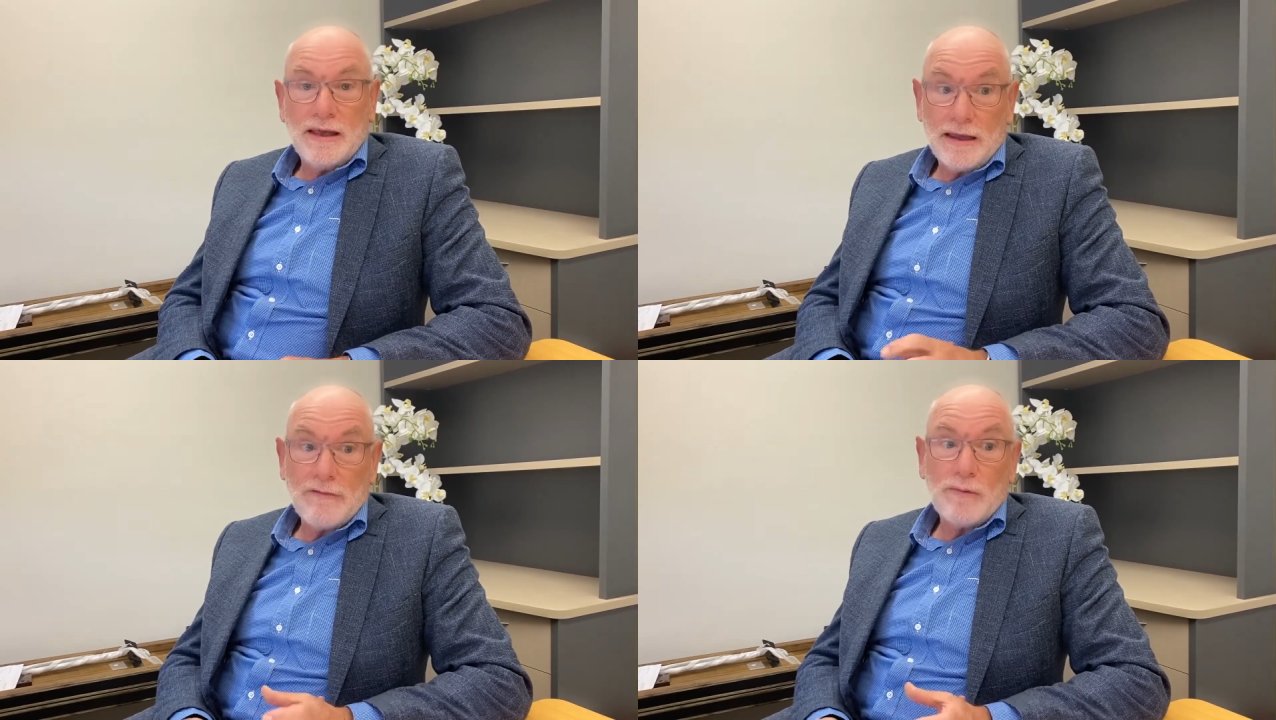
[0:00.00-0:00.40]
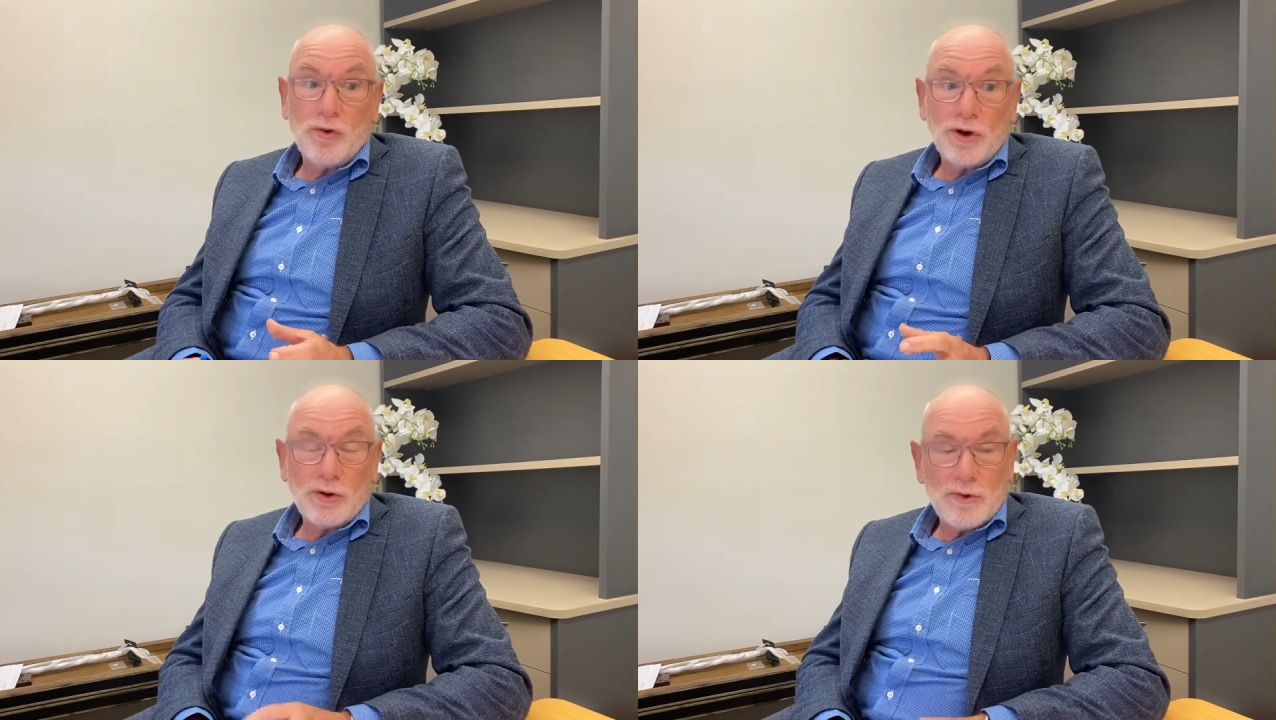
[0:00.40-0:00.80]
Every
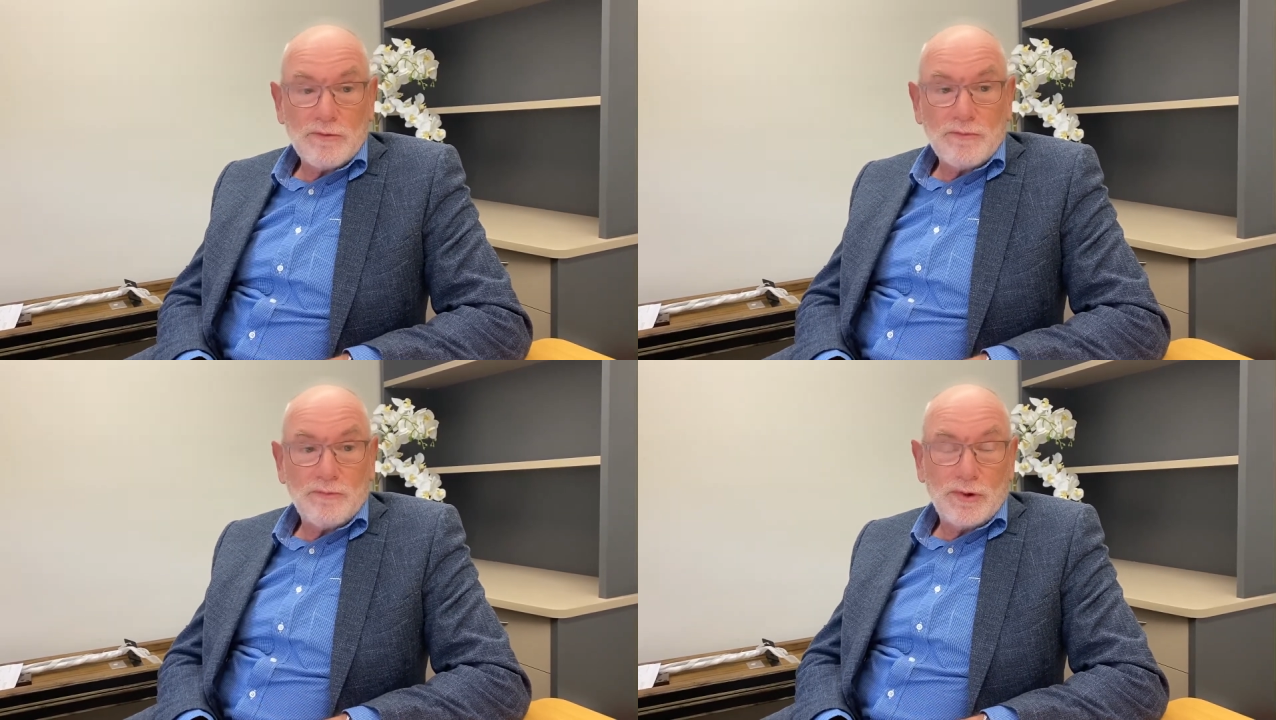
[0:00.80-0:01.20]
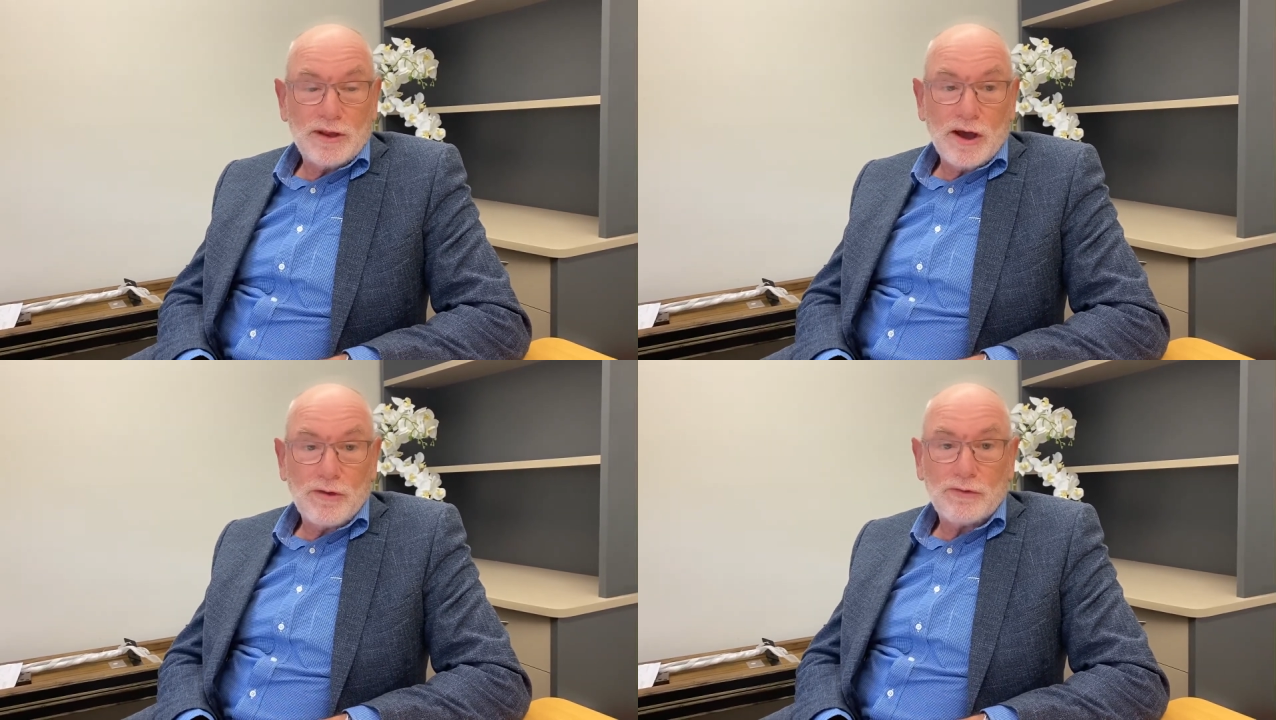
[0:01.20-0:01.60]
morning we
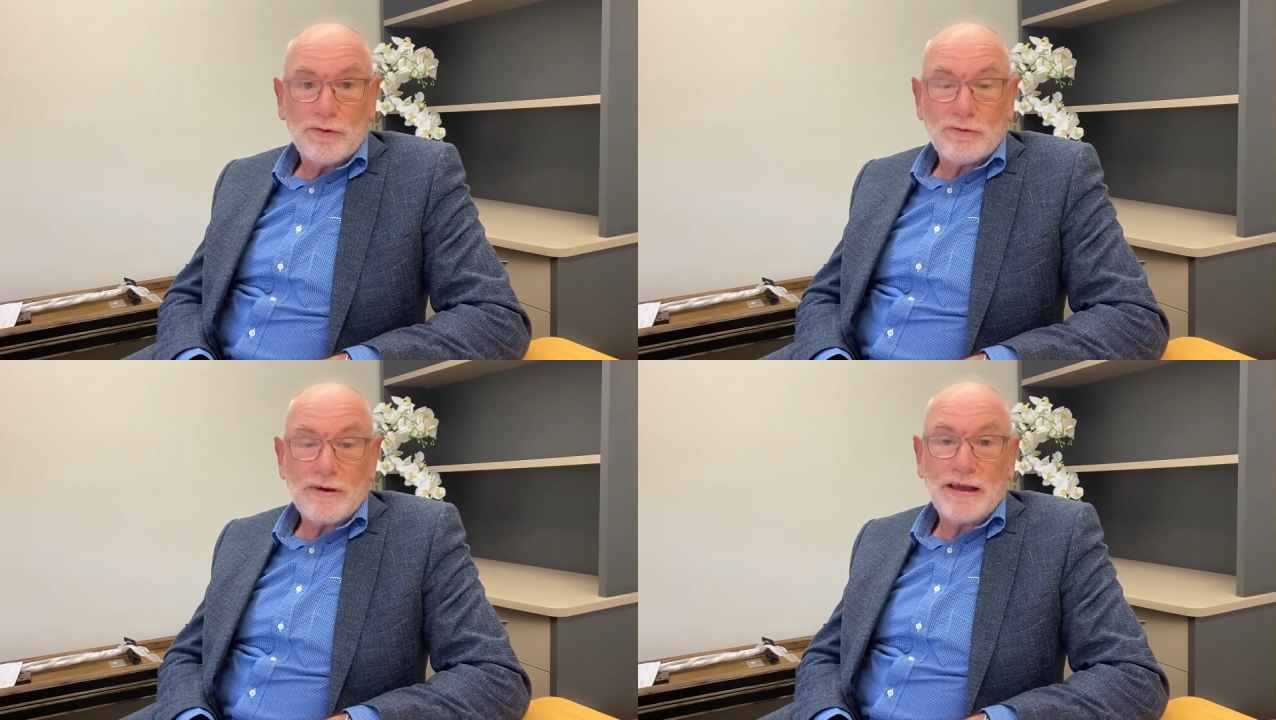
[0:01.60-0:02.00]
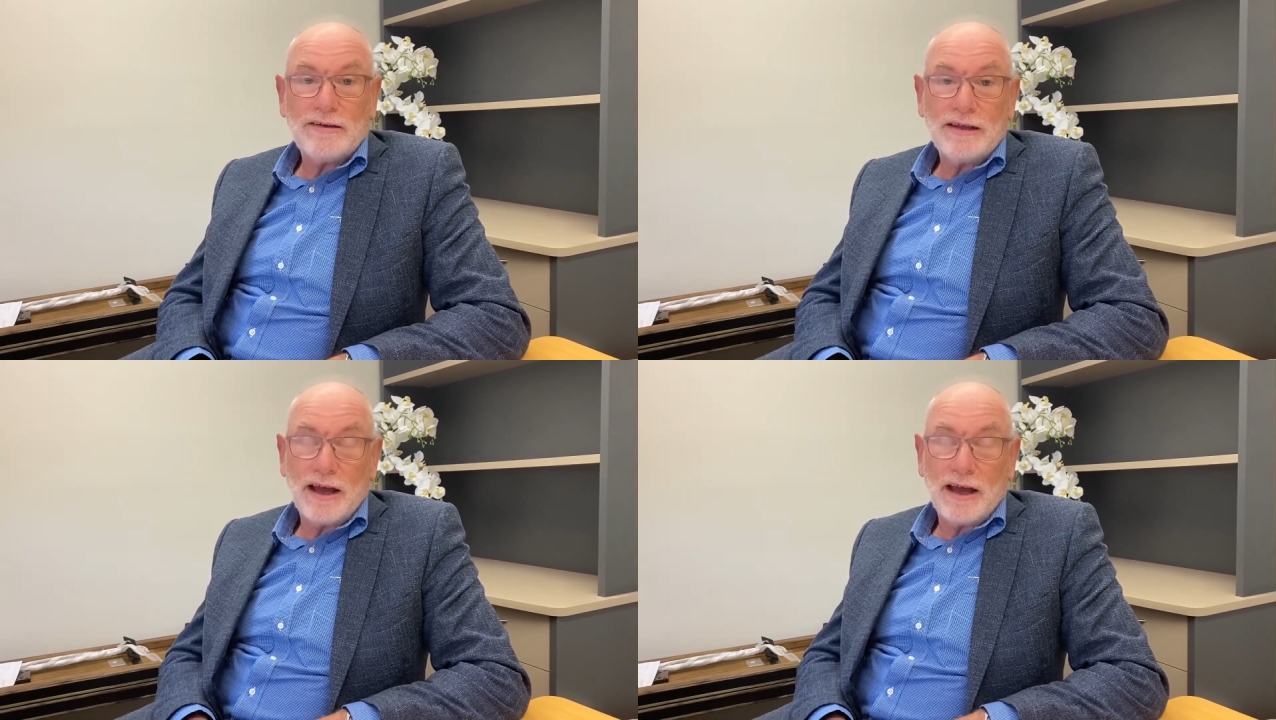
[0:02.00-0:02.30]
go through a rat,